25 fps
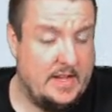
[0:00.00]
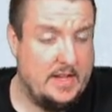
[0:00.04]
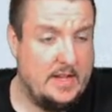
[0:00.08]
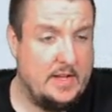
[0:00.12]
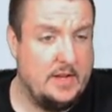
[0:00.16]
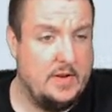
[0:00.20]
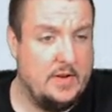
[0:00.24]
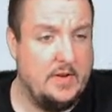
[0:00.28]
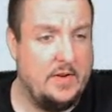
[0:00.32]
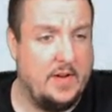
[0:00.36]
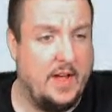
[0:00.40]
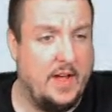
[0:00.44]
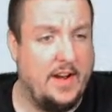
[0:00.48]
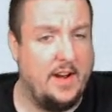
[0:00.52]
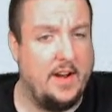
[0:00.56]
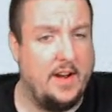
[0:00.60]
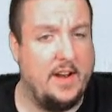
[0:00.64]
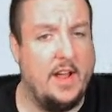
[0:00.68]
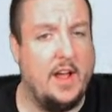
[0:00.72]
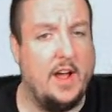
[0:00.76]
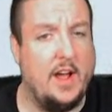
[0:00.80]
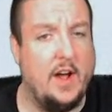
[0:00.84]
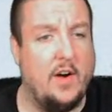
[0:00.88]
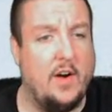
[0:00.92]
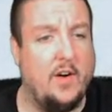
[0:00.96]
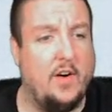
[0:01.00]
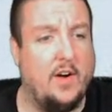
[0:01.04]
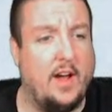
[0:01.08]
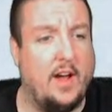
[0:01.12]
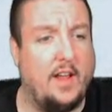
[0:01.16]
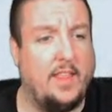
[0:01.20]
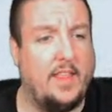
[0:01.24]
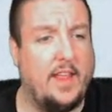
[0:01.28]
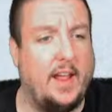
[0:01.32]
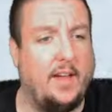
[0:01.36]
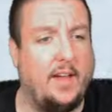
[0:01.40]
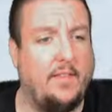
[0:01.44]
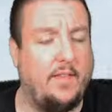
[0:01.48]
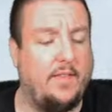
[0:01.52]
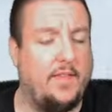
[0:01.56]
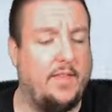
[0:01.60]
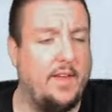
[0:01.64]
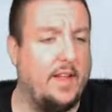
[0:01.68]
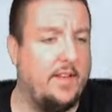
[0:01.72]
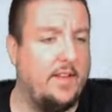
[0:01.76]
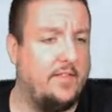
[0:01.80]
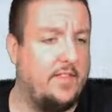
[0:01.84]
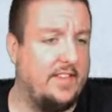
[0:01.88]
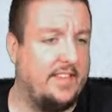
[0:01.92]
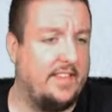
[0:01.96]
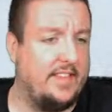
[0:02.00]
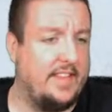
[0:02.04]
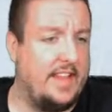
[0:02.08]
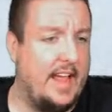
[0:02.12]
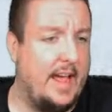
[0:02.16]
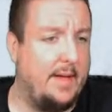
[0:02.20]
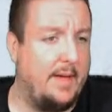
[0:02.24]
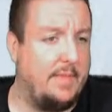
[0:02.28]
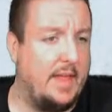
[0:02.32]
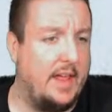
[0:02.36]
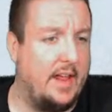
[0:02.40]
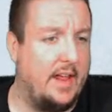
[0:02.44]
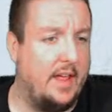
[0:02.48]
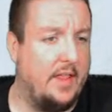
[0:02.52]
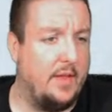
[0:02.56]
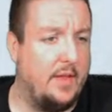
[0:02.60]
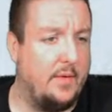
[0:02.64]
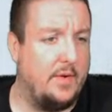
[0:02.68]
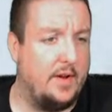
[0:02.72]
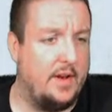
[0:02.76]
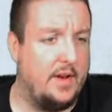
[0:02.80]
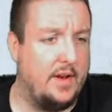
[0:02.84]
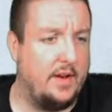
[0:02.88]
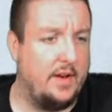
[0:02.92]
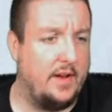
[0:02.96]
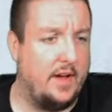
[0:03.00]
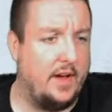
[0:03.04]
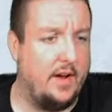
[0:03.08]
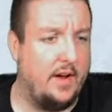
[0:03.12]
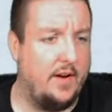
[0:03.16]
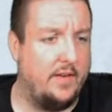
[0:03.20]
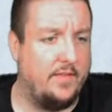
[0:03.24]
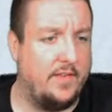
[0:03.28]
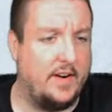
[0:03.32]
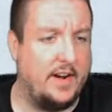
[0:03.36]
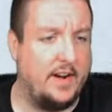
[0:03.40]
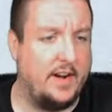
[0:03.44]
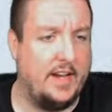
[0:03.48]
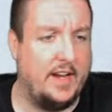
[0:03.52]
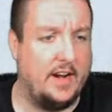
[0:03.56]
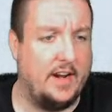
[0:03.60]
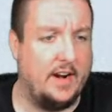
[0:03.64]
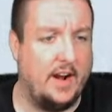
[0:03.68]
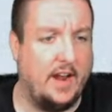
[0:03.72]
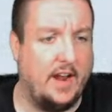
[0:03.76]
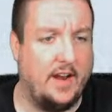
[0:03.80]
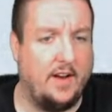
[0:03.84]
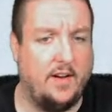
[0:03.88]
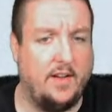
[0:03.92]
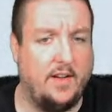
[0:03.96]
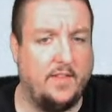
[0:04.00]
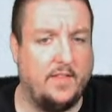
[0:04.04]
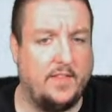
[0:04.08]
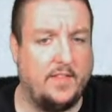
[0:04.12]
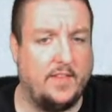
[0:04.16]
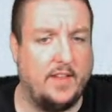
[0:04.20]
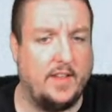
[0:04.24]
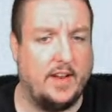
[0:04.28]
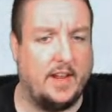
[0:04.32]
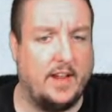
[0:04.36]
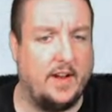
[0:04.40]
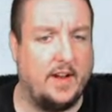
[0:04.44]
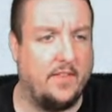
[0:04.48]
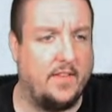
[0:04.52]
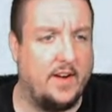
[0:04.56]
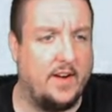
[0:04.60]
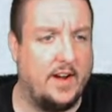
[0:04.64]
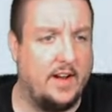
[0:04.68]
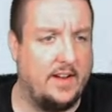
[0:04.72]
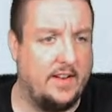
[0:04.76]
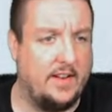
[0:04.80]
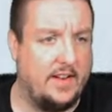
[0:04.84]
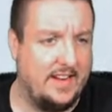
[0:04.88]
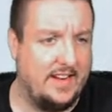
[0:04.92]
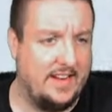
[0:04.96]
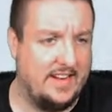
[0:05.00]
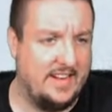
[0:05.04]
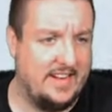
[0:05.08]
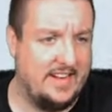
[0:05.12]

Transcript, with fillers: Ooh, I don't know. I think I have a feeling I'm gonna stab that other one over here. I don't know if it's gonna get around it.